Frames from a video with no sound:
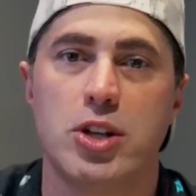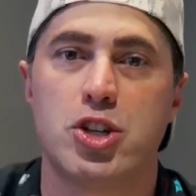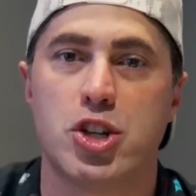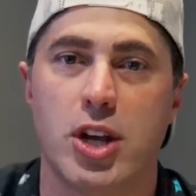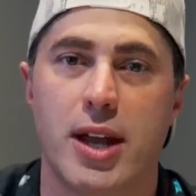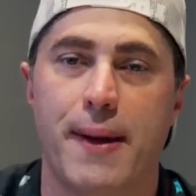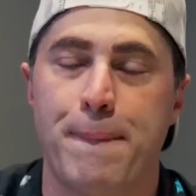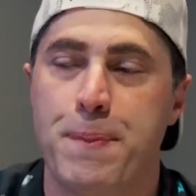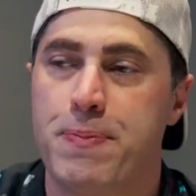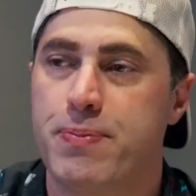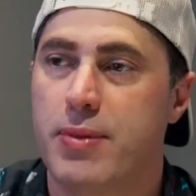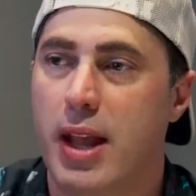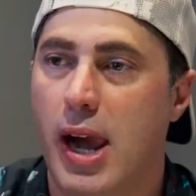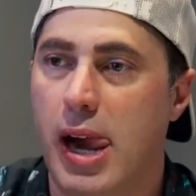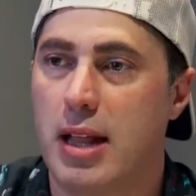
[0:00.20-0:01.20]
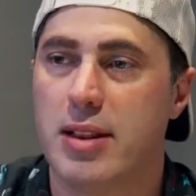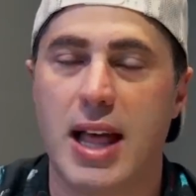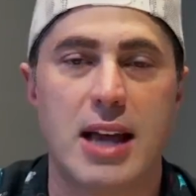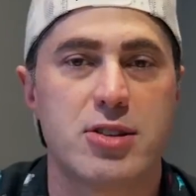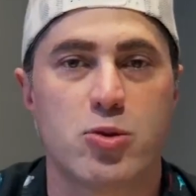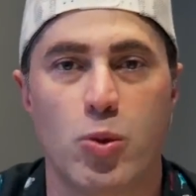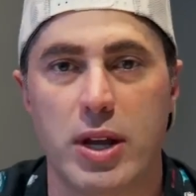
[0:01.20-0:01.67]
shit,
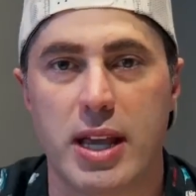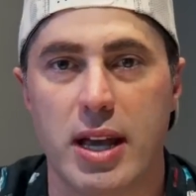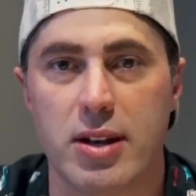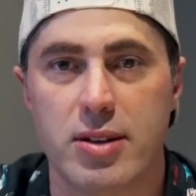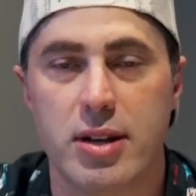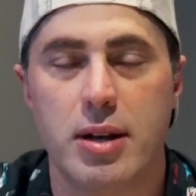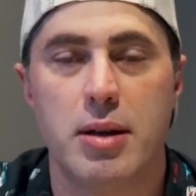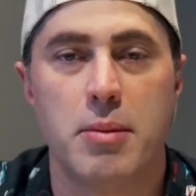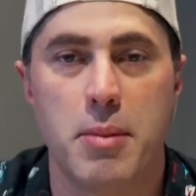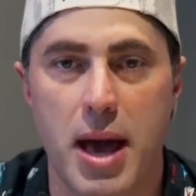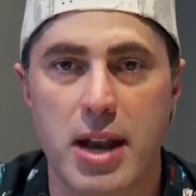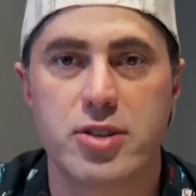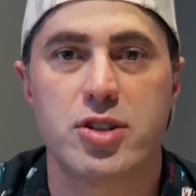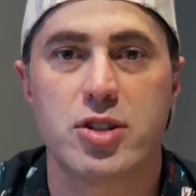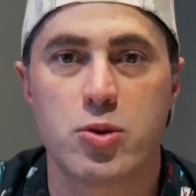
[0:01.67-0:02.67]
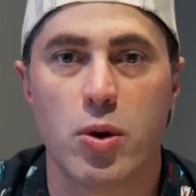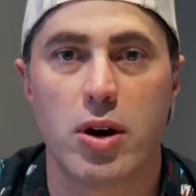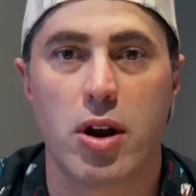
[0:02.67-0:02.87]
last weekend, Madison Square